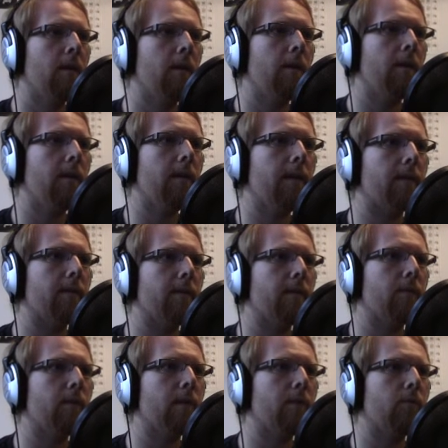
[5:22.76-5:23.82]
Alright, and
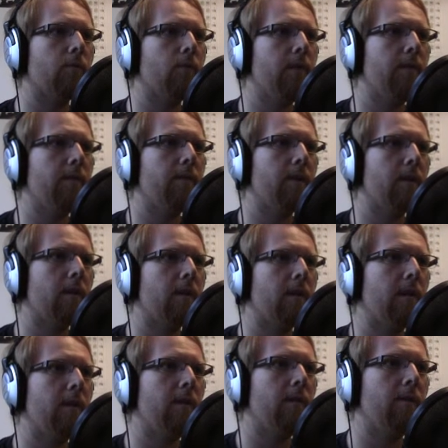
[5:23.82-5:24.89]
then we're gonna refill our
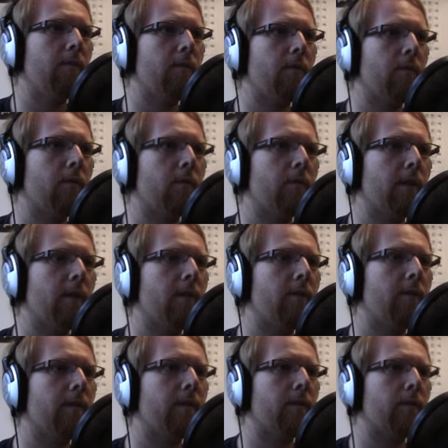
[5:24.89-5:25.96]
health before we go
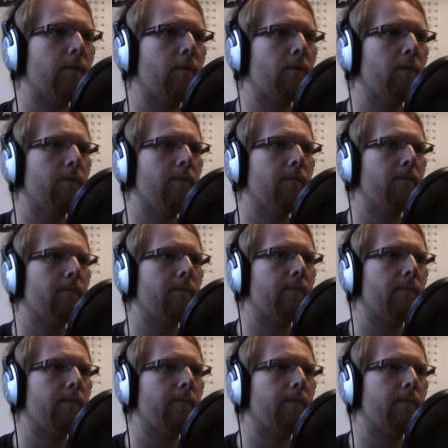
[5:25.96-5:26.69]
into this room.